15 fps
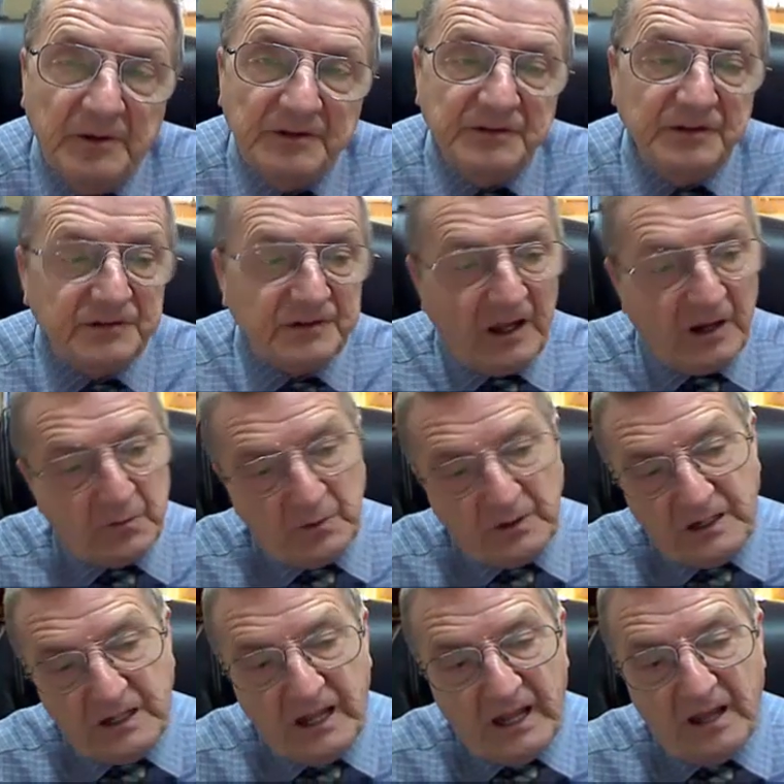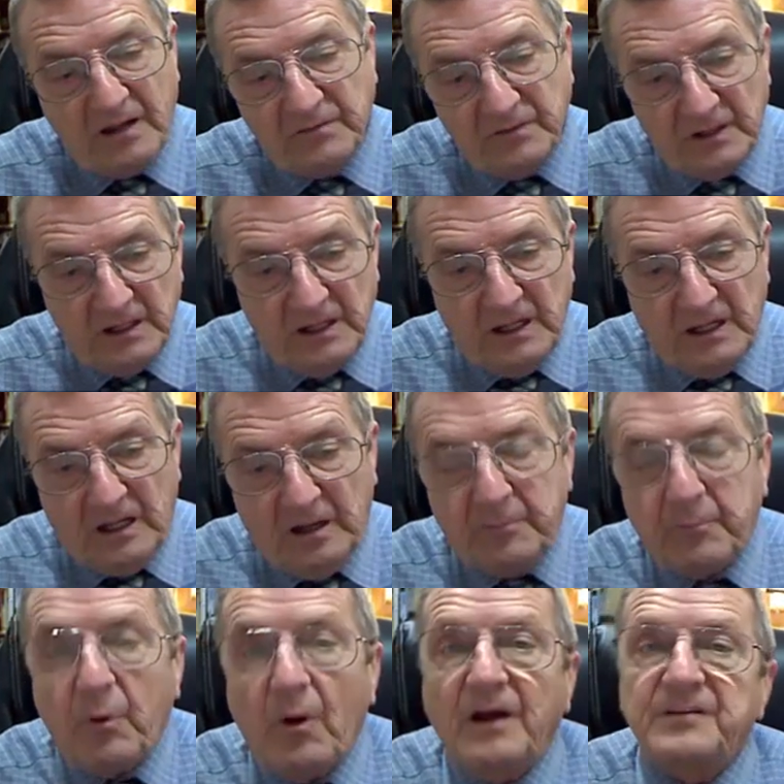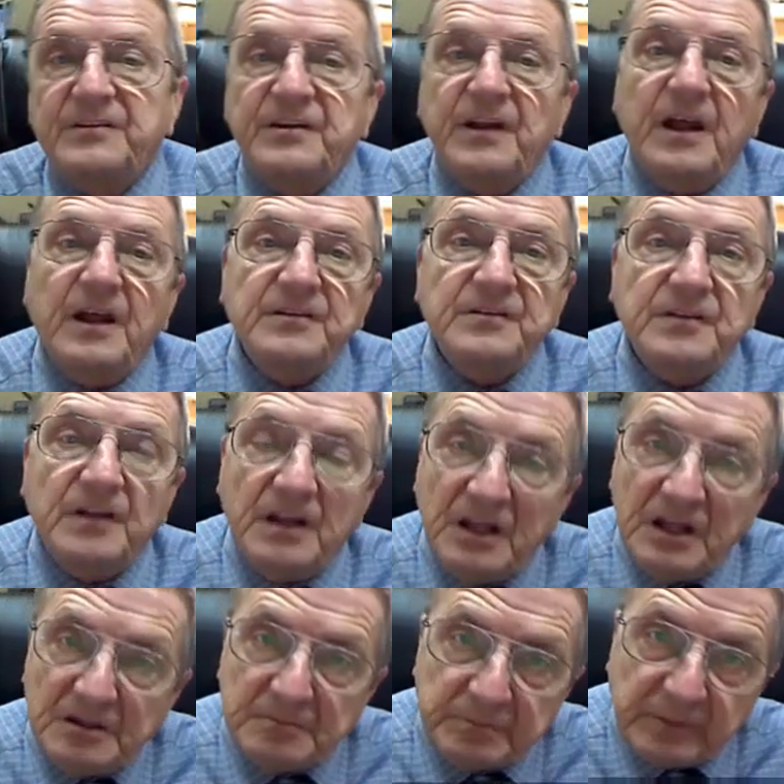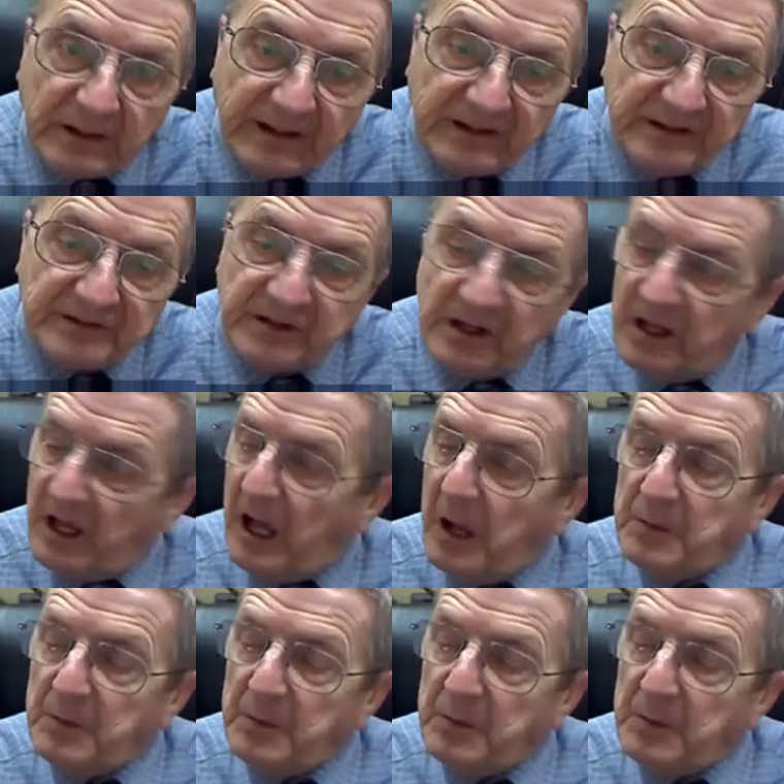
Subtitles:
business, I already have a process in place.